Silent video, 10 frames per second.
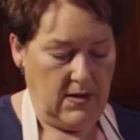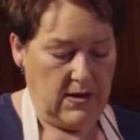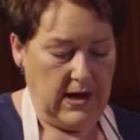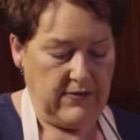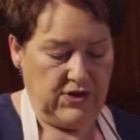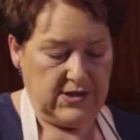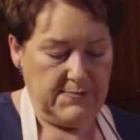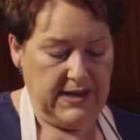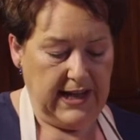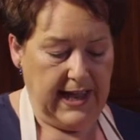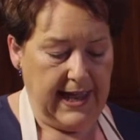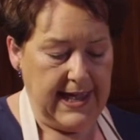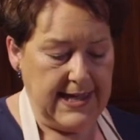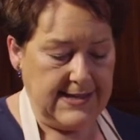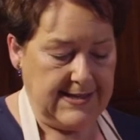Okay, I've just made
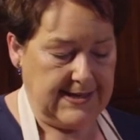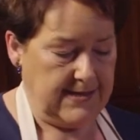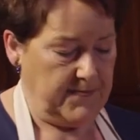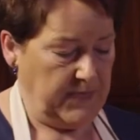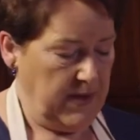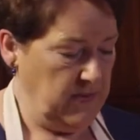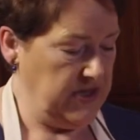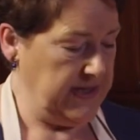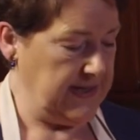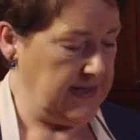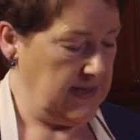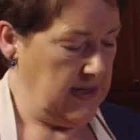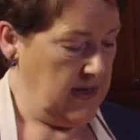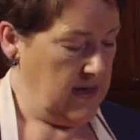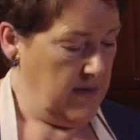8, which is
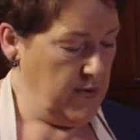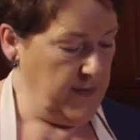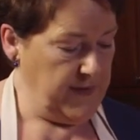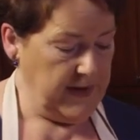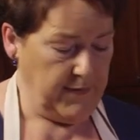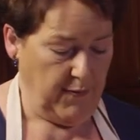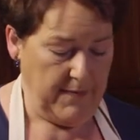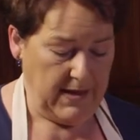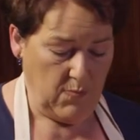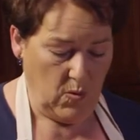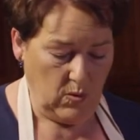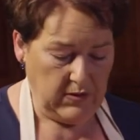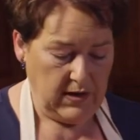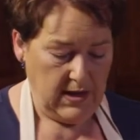perfect for my mold.